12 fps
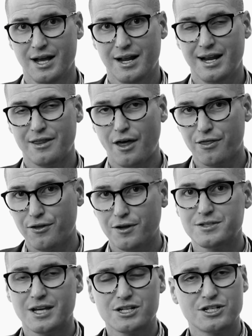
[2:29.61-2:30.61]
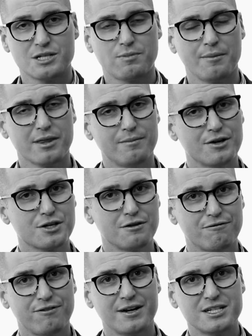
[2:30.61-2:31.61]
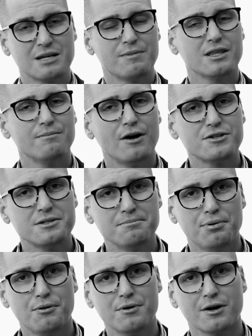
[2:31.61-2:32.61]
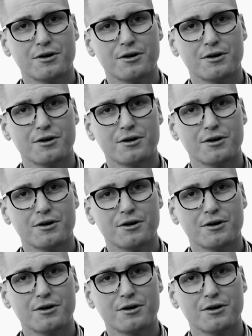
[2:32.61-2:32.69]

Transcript: Now, that third session is probably the most confronting but the most important,